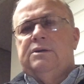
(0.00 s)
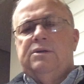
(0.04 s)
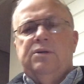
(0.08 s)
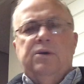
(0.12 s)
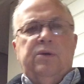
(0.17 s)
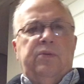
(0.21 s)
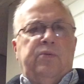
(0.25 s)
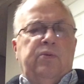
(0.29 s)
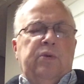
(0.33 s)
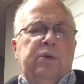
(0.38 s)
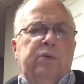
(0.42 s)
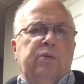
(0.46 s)

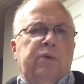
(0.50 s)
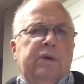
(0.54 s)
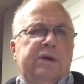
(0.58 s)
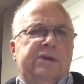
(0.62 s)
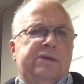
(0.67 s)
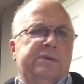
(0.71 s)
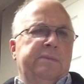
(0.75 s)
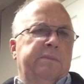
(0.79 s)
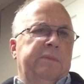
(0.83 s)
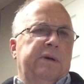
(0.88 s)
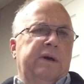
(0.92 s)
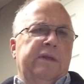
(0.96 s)
2 or 3
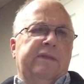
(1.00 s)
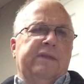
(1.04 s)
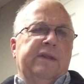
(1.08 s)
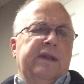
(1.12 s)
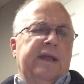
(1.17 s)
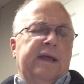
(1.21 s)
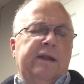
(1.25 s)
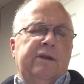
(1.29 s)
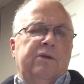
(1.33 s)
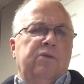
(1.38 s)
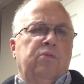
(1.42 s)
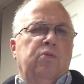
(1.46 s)
weeks, a month
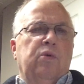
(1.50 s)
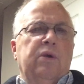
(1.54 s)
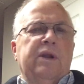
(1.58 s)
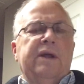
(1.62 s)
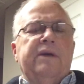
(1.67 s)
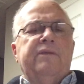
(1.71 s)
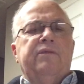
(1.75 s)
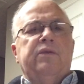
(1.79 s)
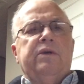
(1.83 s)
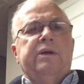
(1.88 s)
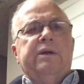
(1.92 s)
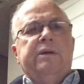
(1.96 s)
later,
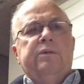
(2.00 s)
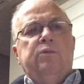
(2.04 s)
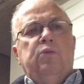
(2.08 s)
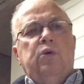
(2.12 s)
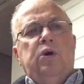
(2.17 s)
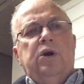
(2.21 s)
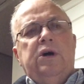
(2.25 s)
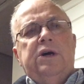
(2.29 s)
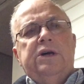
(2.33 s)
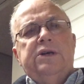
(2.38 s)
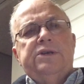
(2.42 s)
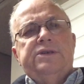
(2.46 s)
whatever it
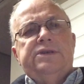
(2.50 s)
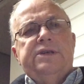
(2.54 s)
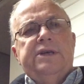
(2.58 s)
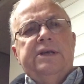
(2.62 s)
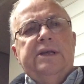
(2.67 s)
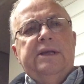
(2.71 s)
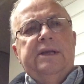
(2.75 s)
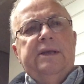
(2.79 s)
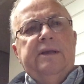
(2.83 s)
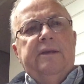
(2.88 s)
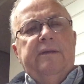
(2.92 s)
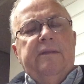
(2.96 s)
was,
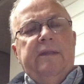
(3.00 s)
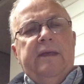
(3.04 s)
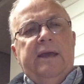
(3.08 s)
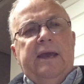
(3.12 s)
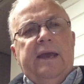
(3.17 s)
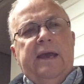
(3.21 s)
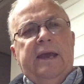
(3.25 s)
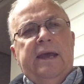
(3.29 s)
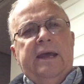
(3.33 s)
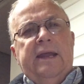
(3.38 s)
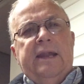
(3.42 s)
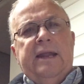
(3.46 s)

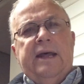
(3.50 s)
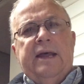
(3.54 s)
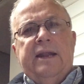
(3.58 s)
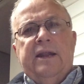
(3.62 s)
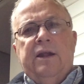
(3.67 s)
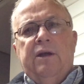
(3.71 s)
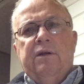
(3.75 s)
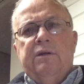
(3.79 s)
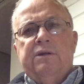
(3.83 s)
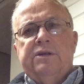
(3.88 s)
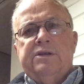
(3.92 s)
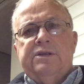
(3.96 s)
and I
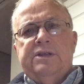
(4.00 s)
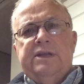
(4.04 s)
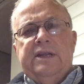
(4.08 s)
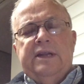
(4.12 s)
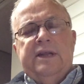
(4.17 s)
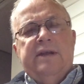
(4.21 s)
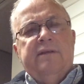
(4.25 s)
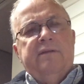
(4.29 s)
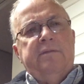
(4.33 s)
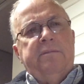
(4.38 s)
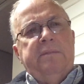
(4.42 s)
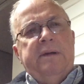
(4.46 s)
noticed
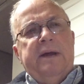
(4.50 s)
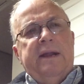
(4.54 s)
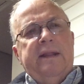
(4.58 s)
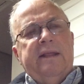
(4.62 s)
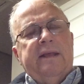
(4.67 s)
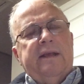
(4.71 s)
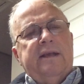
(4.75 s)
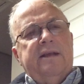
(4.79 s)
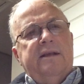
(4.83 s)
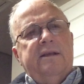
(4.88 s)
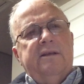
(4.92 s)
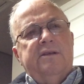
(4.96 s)
that everybody
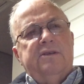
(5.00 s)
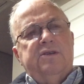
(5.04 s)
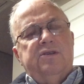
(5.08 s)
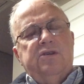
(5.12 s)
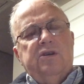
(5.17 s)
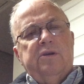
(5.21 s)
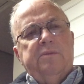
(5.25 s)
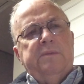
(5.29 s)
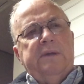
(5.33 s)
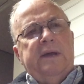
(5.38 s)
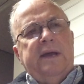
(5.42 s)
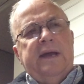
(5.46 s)
that
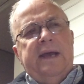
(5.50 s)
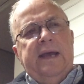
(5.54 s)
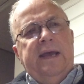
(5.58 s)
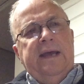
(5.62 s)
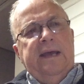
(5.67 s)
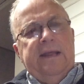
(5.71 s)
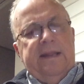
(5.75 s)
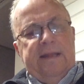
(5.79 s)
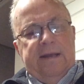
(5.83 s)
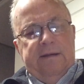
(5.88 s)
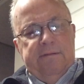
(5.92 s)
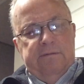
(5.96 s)
shook my
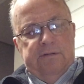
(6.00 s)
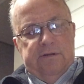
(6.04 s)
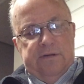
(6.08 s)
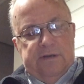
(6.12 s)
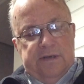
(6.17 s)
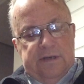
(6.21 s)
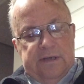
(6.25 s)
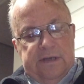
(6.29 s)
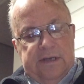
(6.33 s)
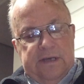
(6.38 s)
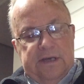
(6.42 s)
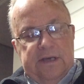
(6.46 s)
hand,
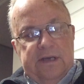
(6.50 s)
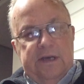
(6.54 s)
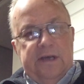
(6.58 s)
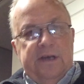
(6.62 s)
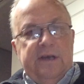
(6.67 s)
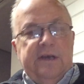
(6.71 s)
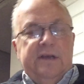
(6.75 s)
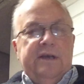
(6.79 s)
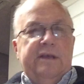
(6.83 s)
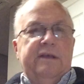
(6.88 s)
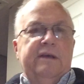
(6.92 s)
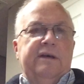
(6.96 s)

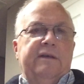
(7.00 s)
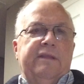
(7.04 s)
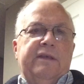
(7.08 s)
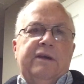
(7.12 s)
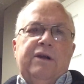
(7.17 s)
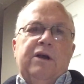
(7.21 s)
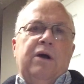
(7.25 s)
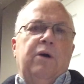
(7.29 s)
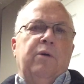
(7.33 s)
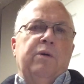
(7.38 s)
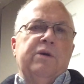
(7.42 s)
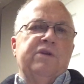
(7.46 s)

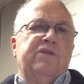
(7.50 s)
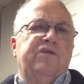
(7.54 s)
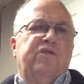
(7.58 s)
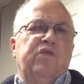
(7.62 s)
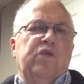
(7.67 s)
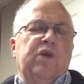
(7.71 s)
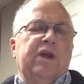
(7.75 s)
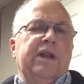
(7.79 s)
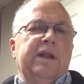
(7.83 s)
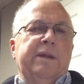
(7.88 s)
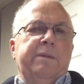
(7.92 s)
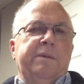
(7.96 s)
they're always
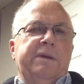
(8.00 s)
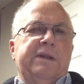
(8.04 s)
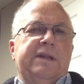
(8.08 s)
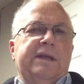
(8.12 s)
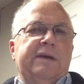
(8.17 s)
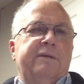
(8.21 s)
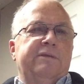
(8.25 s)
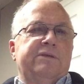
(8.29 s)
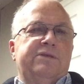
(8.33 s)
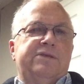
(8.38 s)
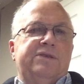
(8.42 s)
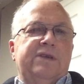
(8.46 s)
friendly, but
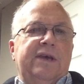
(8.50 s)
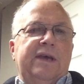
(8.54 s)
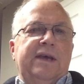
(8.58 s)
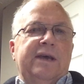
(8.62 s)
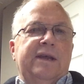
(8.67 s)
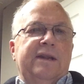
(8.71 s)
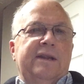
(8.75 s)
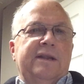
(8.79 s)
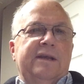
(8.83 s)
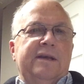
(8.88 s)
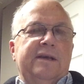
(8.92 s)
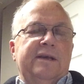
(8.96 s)
they were
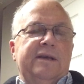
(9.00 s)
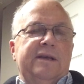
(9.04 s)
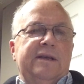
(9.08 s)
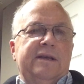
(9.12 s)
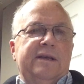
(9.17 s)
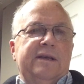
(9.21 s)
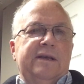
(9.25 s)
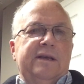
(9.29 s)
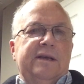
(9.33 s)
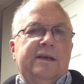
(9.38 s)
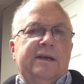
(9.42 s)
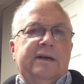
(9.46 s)
saying,
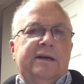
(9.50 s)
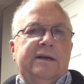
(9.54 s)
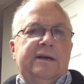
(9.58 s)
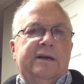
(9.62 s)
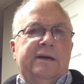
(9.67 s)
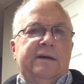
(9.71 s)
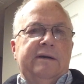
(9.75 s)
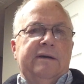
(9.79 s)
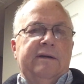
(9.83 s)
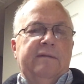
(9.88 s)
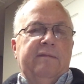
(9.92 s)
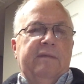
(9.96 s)

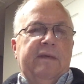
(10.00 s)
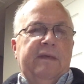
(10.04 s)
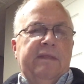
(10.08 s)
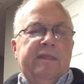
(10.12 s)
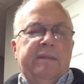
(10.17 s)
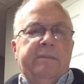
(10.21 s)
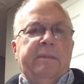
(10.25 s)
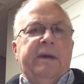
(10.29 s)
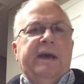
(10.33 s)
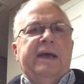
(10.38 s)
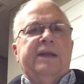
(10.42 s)
And the